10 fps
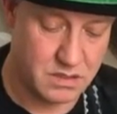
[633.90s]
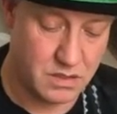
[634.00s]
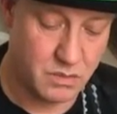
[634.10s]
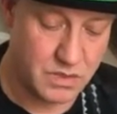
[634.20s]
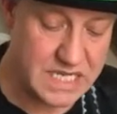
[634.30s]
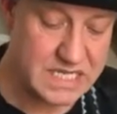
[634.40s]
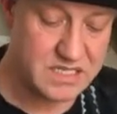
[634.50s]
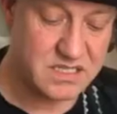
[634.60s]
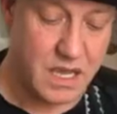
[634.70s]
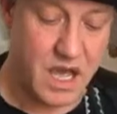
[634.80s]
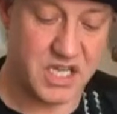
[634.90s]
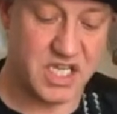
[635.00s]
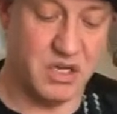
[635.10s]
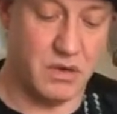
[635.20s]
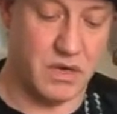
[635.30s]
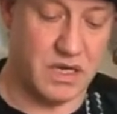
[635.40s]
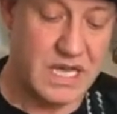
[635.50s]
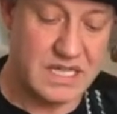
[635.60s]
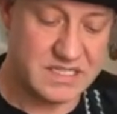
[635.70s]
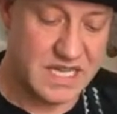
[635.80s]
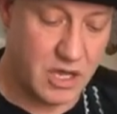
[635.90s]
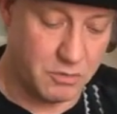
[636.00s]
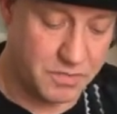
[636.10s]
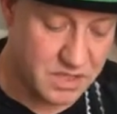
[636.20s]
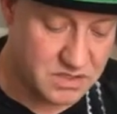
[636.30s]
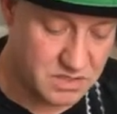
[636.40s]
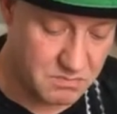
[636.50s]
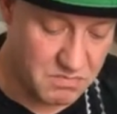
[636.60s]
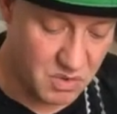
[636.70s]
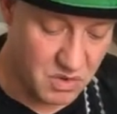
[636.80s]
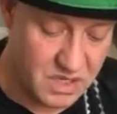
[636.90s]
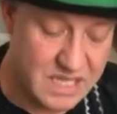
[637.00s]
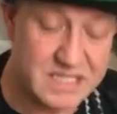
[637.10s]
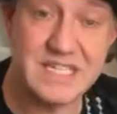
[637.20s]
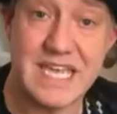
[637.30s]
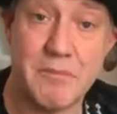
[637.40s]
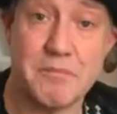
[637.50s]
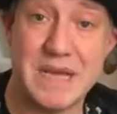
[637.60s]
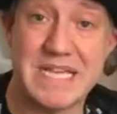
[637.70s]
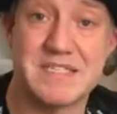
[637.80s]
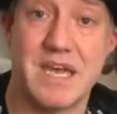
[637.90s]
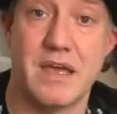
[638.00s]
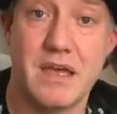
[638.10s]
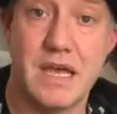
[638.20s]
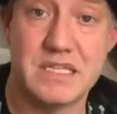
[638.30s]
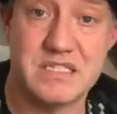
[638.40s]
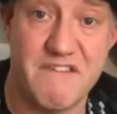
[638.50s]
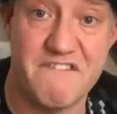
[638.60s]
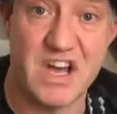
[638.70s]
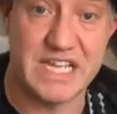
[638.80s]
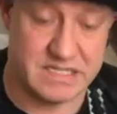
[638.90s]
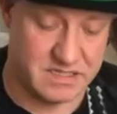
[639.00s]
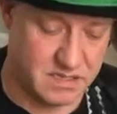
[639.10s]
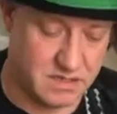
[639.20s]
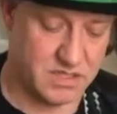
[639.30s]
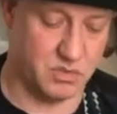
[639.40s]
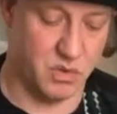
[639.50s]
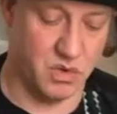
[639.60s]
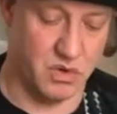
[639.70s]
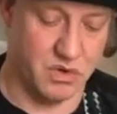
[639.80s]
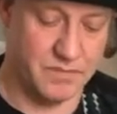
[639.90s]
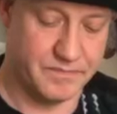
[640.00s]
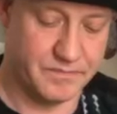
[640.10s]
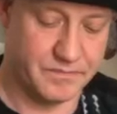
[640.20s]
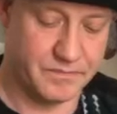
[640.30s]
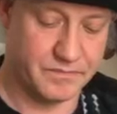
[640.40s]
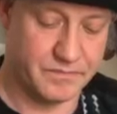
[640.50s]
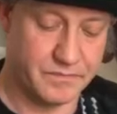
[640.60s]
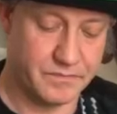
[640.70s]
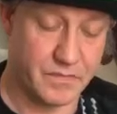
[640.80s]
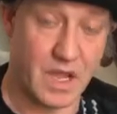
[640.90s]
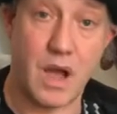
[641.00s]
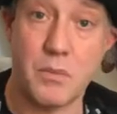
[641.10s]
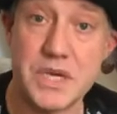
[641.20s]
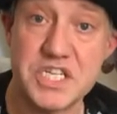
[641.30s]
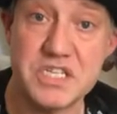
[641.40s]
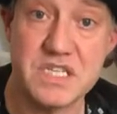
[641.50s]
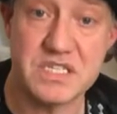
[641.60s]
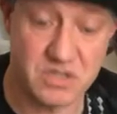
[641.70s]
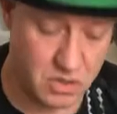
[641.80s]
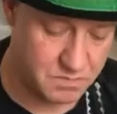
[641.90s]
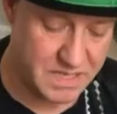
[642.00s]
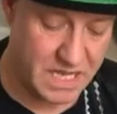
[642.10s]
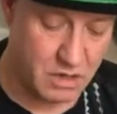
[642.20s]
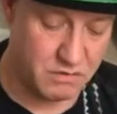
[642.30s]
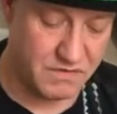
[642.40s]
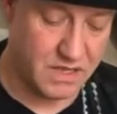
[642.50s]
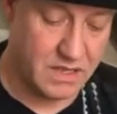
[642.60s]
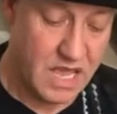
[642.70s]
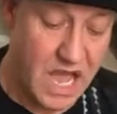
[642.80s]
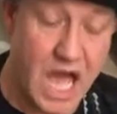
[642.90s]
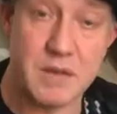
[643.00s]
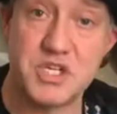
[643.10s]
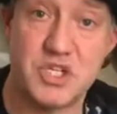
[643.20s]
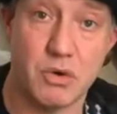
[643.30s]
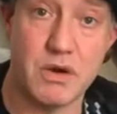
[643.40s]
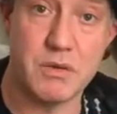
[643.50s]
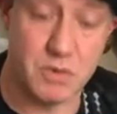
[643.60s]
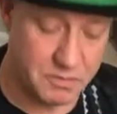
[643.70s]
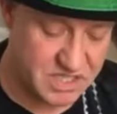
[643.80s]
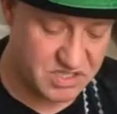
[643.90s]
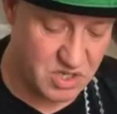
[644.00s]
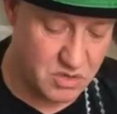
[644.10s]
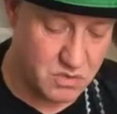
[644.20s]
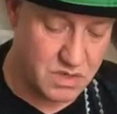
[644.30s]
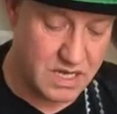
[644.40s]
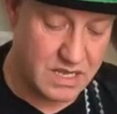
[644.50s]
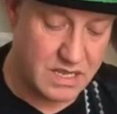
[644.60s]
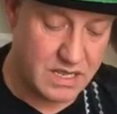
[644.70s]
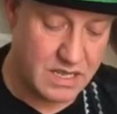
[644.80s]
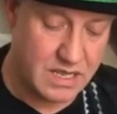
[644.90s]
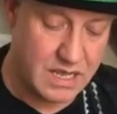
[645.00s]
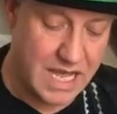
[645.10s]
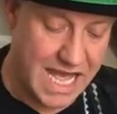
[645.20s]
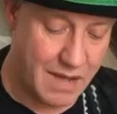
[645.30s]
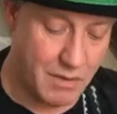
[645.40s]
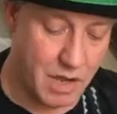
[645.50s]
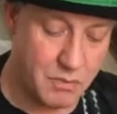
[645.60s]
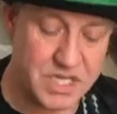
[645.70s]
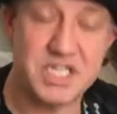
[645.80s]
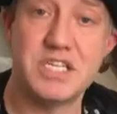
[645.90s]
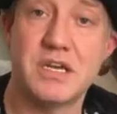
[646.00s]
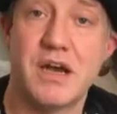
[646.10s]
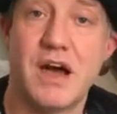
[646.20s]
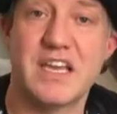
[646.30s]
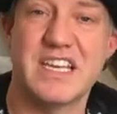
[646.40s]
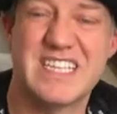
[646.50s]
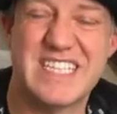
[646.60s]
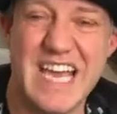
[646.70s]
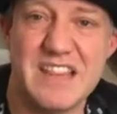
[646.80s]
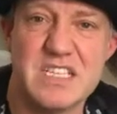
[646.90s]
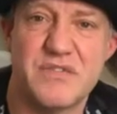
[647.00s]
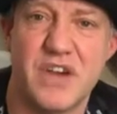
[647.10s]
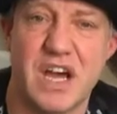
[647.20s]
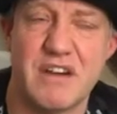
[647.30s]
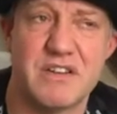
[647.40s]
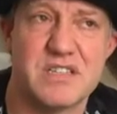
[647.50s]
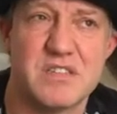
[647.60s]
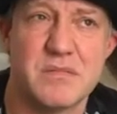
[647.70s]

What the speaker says: We need a cure to help some more, to get better and to fight this war. I wish this could be over, and I'm sure it will be soon. How I wish I could get this virus